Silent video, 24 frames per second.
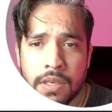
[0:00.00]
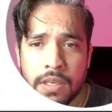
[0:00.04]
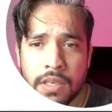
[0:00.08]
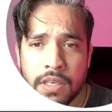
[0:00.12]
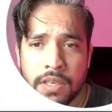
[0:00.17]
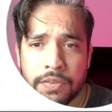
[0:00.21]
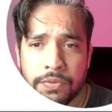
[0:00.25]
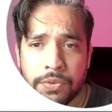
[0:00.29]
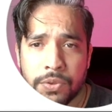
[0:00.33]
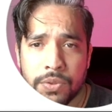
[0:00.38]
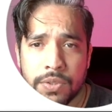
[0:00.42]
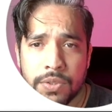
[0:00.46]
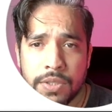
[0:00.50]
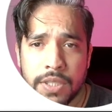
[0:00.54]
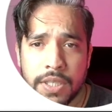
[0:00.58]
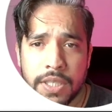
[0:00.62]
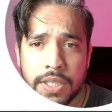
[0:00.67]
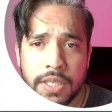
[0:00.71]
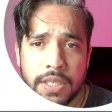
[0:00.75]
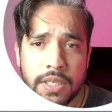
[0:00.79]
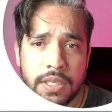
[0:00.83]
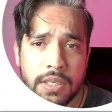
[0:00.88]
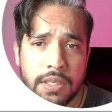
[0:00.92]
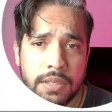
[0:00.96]
If you
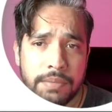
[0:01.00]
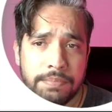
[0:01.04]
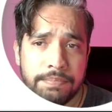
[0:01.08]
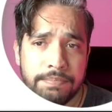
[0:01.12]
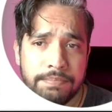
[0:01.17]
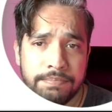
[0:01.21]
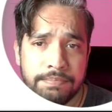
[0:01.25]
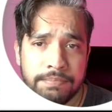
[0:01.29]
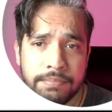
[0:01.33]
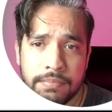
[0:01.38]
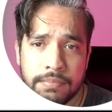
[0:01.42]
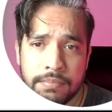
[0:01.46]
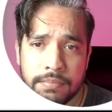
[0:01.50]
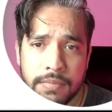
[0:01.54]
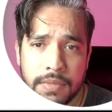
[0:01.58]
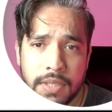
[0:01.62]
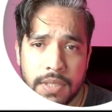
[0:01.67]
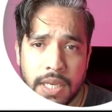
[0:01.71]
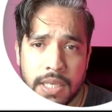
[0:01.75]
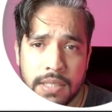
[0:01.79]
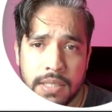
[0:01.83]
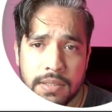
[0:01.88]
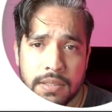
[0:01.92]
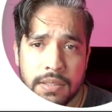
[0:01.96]
see,
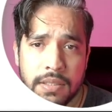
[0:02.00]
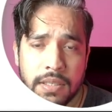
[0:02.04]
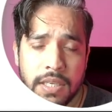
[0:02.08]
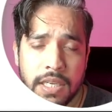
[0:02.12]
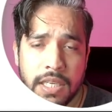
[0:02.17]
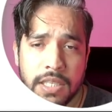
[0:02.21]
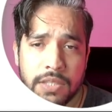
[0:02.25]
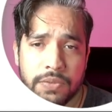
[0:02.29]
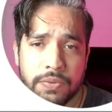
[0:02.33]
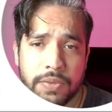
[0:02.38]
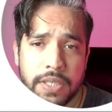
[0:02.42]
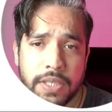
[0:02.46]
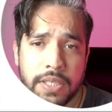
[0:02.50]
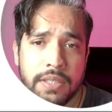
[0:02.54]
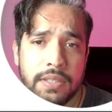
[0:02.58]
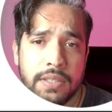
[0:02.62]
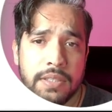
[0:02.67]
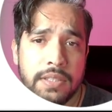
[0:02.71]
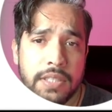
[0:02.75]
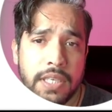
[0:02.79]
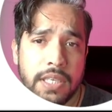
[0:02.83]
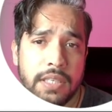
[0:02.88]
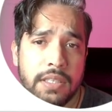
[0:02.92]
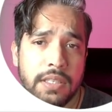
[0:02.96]
as we
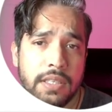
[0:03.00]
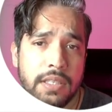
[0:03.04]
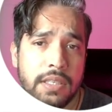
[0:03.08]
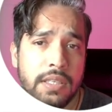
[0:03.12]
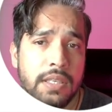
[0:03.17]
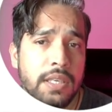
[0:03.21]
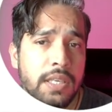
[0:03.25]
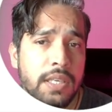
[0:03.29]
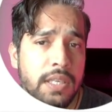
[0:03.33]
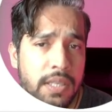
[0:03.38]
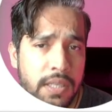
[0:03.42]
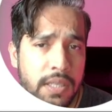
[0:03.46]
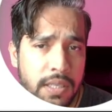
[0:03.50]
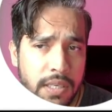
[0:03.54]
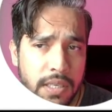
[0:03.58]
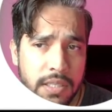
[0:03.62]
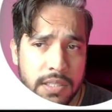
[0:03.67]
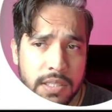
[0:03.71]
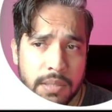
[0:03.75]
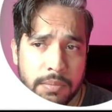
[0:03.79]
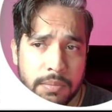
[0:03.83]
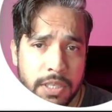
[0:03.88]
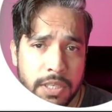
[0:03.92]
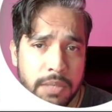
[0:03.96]
said, a
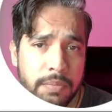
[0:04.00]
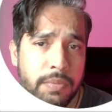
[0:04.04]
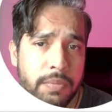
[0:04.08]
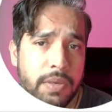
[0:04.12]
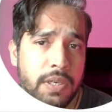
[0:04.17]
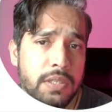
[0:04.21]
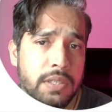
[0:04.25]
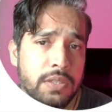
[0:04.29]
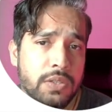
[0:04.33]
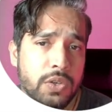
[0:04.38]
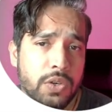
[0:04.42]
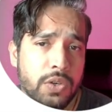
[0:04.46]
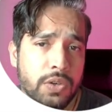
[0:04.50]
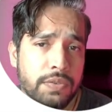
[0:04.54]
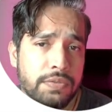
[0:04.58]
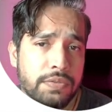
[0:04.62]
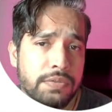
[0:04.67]
subnet mask of